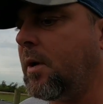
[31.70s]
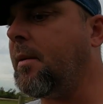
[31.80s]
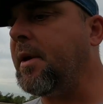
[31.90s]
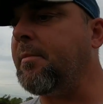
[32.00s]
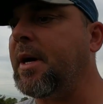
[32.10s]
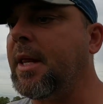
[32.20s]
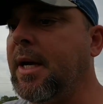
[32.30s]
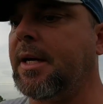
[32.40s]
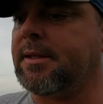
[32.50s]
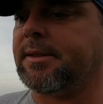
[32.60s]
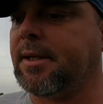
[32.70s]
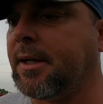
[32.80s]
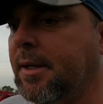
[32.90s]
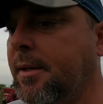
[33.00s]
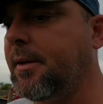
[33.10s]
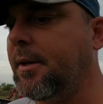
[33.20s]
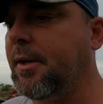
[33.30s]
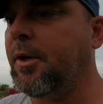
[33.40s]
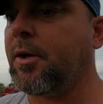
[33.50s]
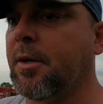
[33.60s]
what I mean by that is
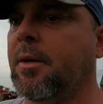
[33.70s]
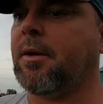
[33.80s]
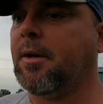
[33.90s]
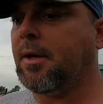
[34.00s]
you can